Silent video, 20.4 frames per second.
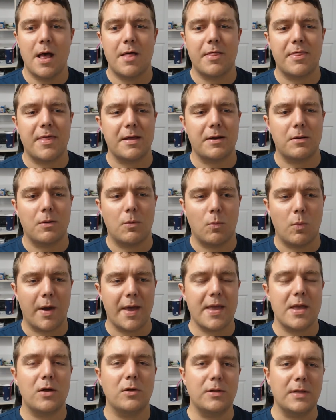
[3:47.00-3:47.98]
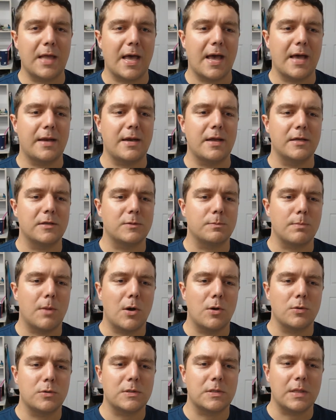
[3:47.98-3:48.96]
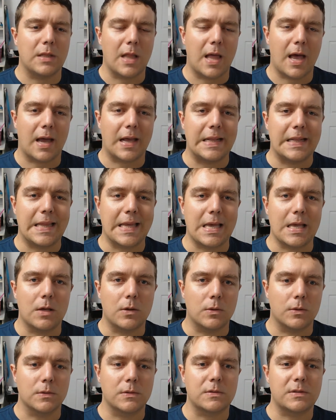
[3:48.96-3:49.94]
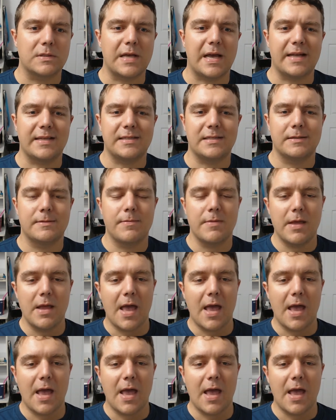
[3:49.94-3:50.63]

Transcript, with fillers: then wake on LAN is most likely all set.